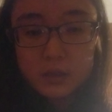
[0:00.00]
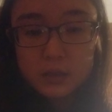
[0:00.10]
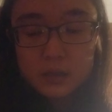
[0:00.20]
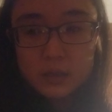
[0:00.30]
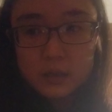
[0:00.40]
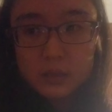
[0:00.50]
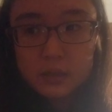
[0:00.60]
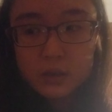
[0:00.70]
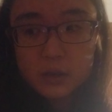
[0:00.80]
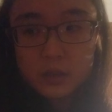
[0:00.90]
know this
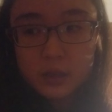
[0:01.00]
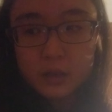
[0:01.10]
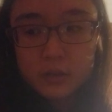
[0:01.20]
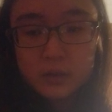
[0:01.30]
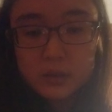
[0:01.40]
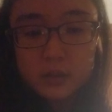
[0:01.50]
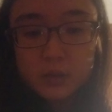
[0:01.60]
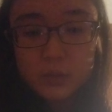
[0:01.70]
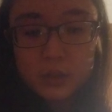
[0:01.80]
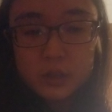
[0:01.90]
is not
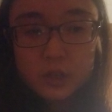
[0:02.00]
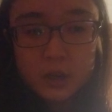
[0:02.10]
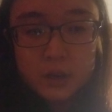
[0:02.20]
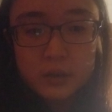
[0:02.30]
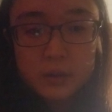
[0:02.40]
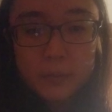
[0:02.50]
really shared,